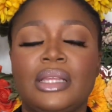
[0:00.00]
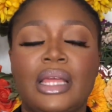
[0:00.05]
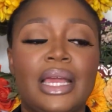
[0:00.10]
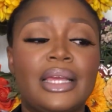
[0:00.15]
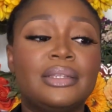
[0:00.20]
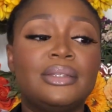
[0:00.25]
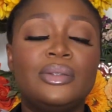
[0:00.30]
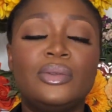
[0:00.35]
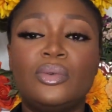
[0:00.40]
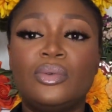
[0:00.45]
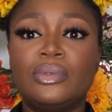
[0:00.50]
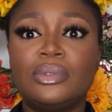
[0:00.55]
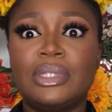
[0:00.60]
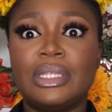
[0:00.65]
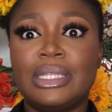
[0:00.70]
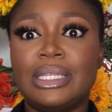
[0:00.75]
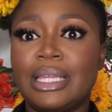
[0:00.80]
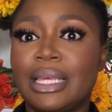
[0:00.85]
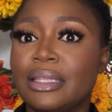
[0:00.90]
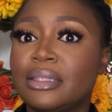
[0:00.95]
and know the
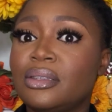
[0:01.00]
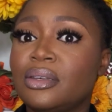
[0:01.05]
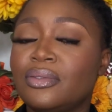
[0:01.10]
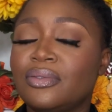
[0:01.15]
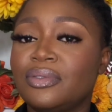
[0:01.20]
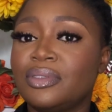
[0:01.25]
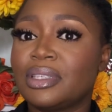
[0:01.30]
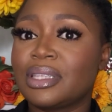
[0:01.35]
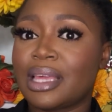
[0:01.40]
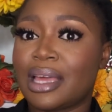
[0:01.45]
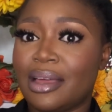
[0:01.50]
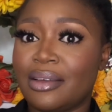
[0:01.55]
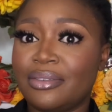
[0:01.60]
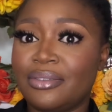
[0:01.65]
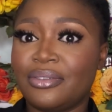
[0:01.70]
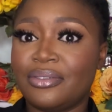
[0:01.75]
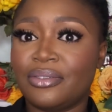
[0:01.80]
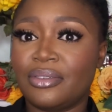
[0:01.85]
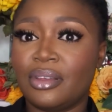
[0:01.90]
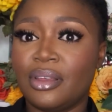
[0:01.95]
length of scarf
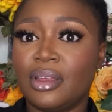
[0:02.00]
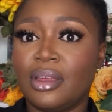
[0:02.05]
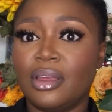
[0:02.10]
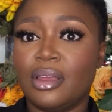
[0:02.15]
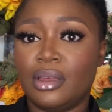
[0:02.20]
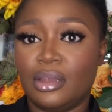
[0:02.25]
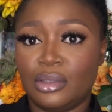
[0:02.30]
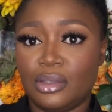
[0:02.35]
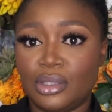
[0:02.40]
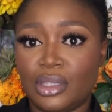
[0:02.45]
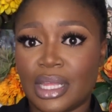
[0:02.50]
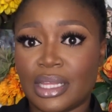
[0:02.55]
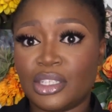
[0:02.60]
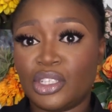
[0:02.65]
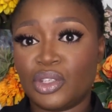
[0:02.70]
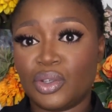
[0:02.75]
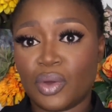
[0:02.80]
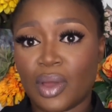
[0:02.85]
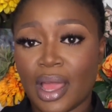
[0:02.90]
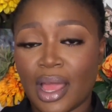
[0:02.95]

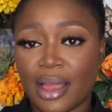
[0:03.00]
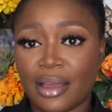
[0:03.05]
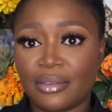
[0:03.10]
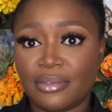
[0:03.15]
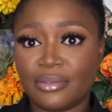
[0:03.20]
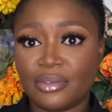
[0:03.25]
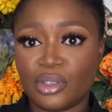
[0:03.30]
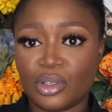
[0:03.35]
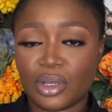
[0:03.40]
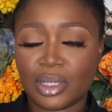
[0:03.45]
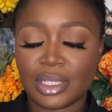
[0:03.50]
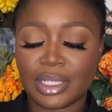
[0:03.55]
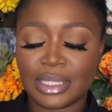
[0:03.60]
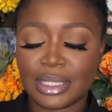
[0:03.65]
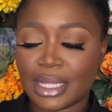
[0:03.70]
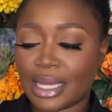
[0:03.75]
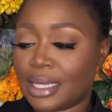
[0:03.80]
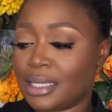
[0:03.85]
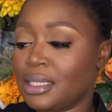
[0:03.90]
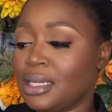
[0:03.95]
that you have. Do you
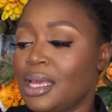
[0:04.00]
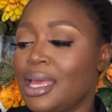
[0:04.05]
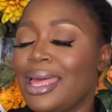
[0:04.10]
understand?